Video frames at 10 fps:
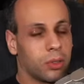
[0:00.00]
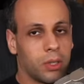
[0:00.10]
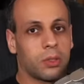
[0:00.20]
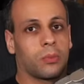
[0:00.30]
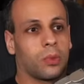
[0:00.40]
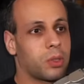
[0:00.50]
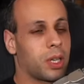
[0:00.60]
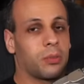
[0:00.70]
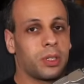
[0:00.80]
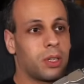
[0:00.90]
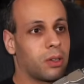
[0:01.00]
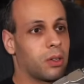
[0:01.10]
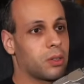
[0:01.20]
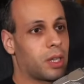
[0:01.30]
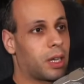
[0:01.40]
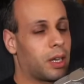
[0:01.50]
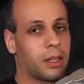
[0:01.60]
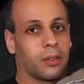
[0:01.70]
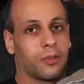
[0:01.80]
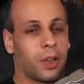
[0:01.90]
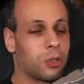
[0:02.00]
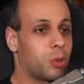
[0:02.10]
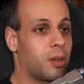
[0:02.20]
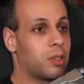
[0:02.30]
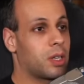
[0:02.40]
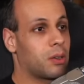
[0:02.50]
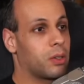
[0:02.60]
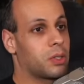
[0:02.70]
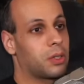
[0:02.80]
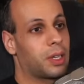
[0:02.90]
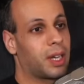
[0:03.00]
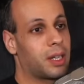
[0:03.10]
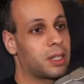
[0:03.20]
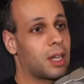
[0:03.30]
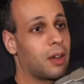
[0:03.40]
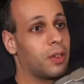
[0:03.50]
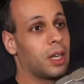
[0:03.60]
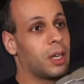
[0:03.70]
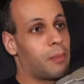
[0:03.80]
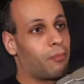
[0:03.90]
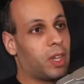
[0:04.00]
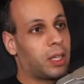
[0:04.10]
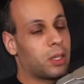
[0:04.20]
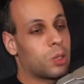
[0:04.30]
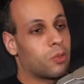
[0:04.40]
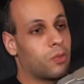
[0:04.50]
using more recycled materials, all that kind of, you know, fair trade materials and all that kind of stuff. Yet they did a